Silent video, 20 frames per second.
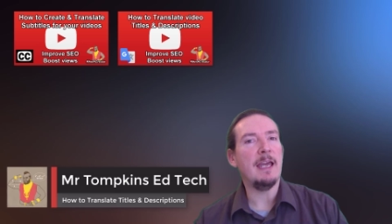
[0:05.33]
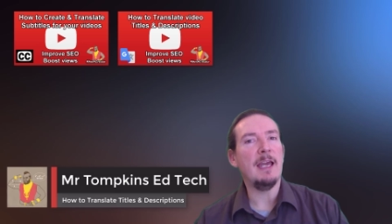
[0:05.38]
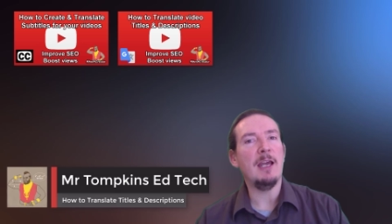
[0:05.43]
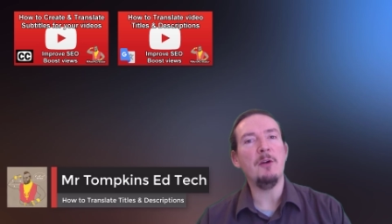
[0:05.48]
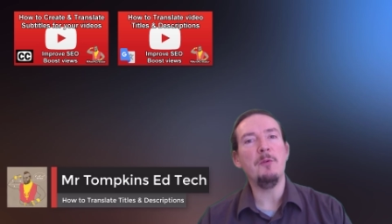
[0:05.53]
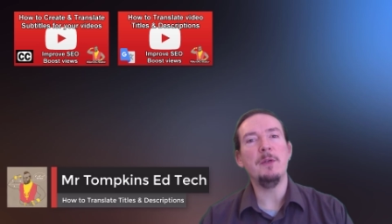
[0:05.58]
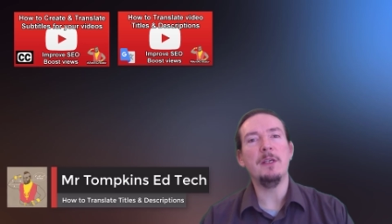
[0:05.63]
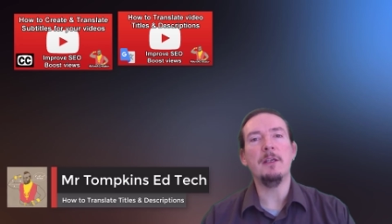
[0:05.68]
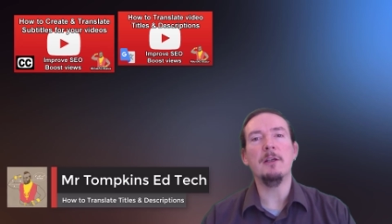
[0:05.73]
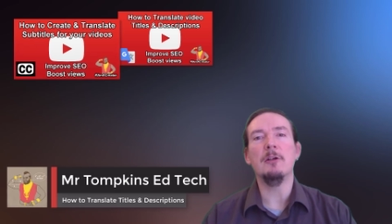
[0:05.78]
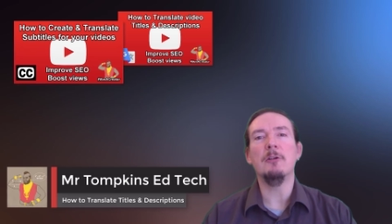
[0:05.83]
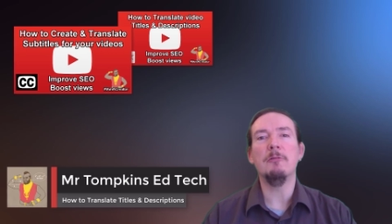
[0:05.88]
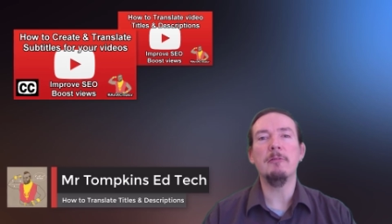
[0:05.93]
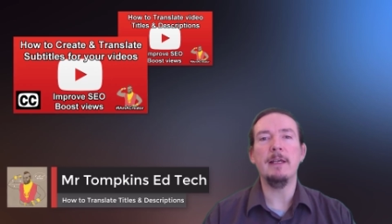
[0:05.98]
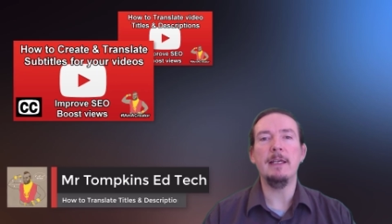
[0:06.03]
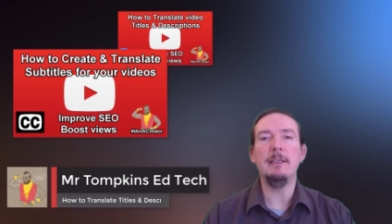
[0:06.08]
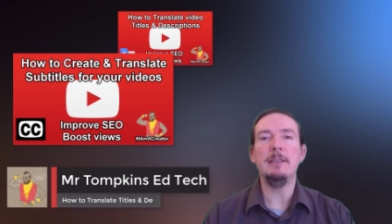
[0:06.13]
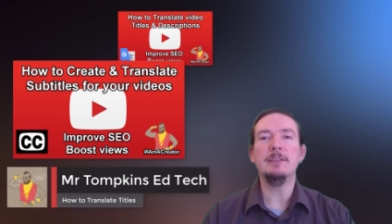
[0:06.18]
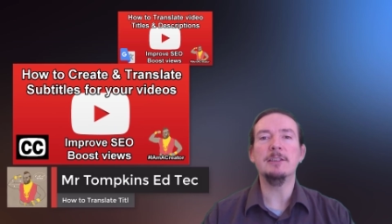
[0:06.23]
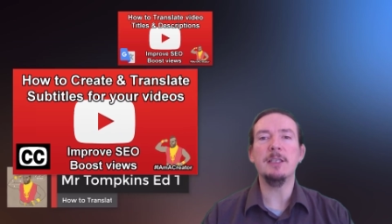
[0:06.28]
how we can
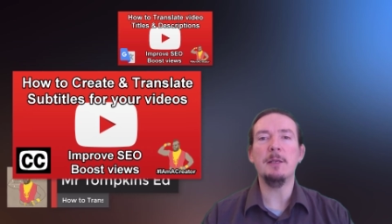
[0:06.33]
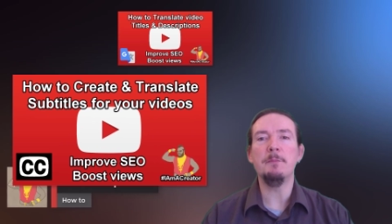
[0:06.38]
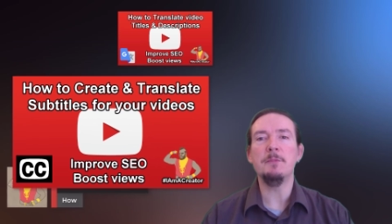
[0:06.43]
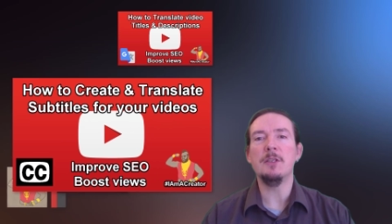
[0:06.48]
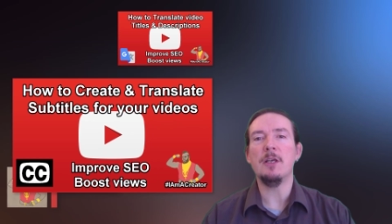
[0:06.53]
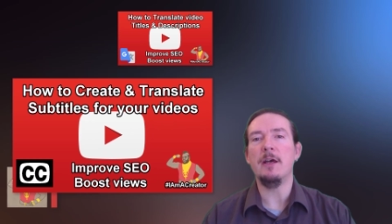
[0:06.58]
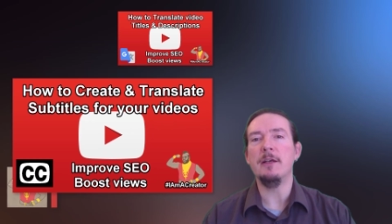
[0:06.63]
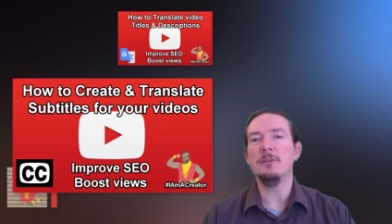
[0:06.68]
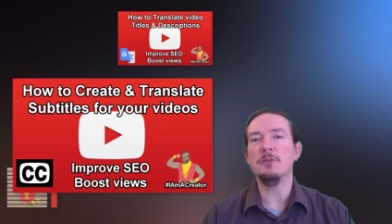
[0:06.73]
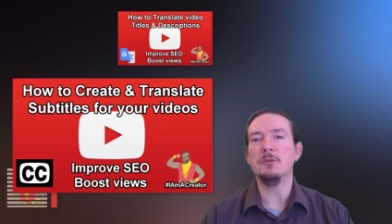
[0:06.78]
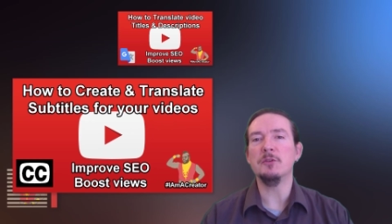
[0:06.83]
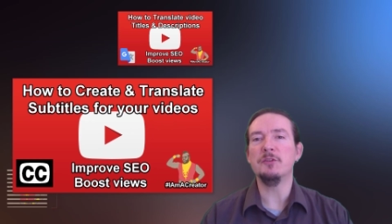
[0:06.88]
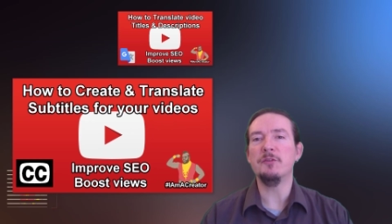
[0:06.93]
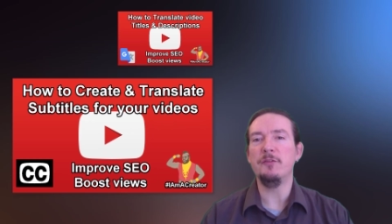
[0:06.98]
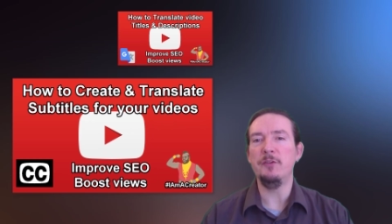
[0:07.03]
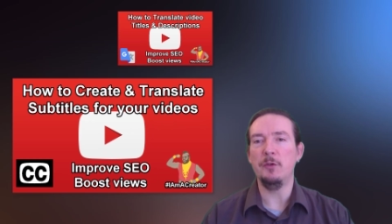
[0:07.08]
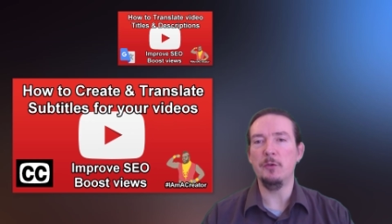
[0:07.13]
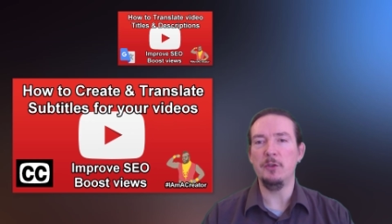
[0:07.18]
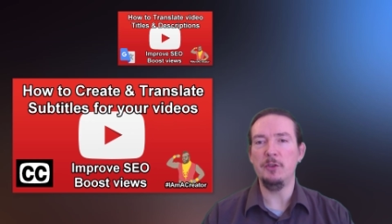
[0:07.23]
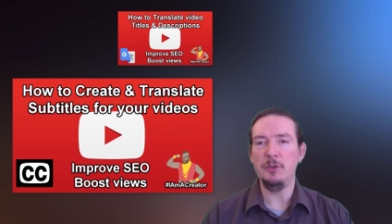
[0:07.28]
create subtitles
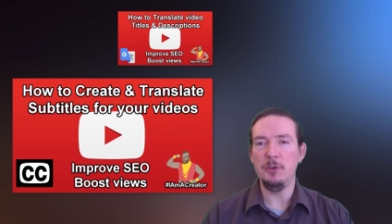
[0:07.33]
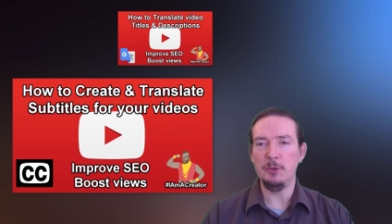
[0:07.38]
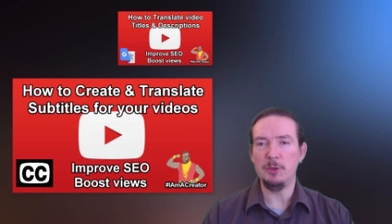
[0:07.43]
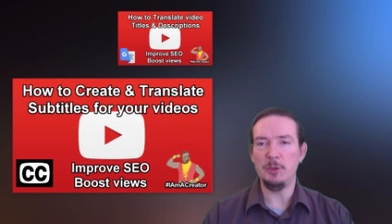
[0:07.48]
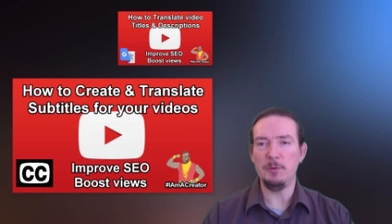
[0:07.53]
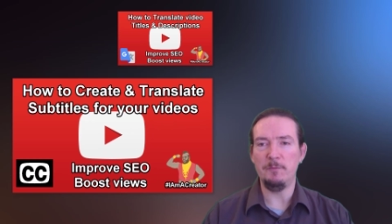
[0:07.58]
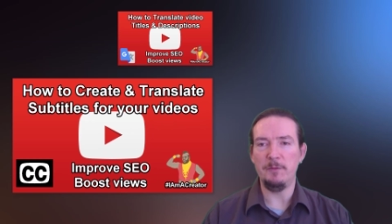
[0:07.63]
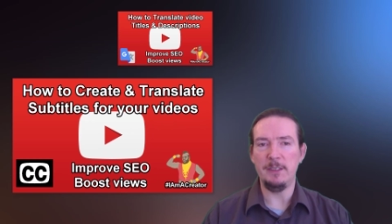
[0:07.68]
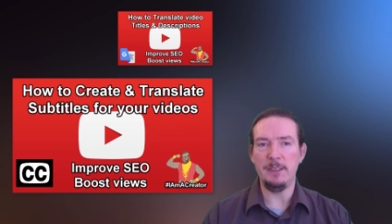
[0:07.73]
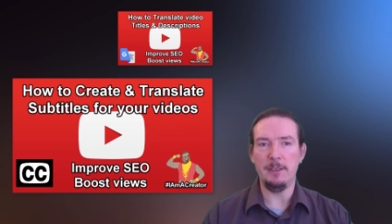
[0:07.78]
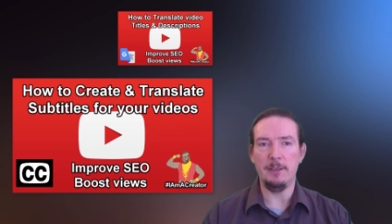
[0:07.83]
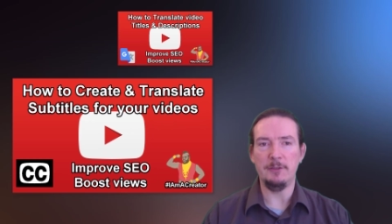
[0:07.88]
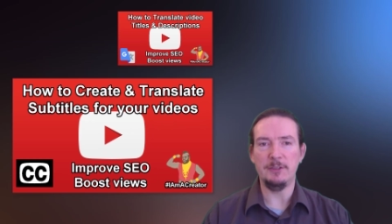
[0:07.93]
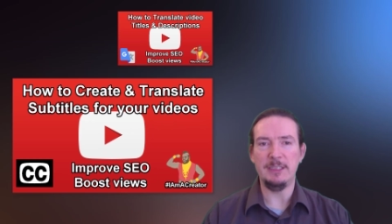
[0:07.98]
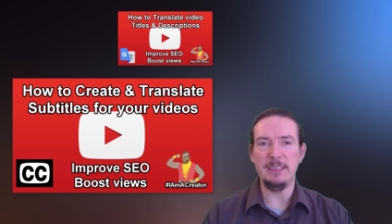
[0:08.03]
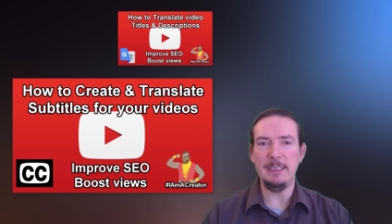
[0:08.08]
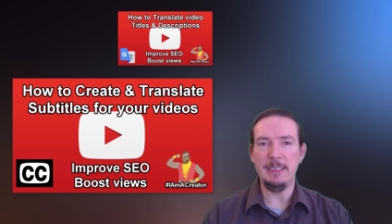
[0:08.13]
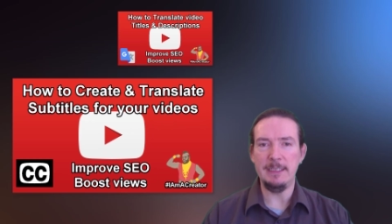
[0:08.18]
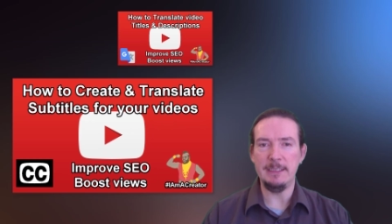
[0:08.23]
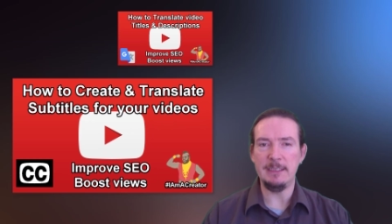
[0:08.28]
for your YouTube videos
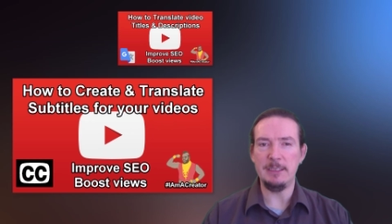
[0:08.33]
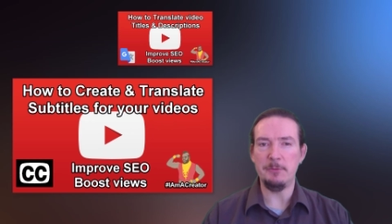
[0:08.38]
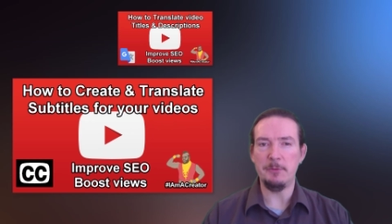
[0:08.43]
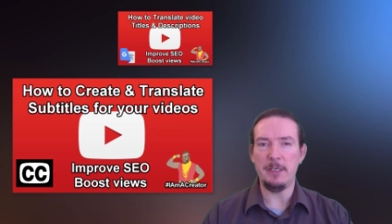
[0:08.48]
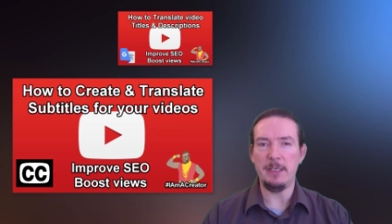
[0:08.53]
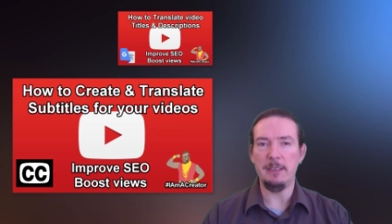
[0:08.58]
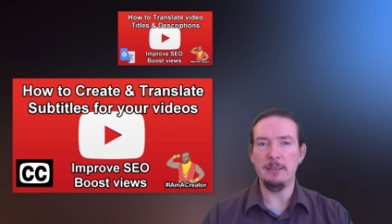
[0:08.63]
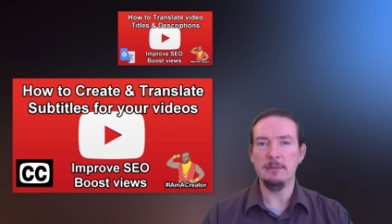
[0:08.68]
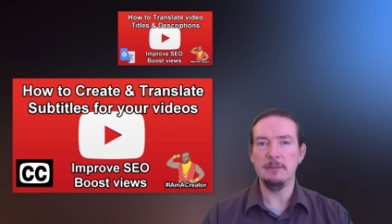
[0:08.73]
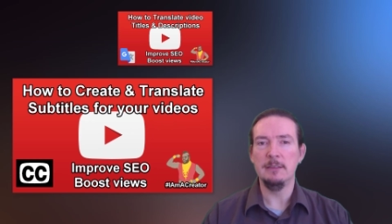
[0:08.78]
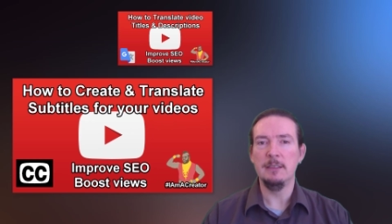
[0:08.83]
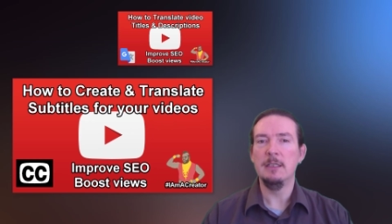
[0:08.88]
the easy way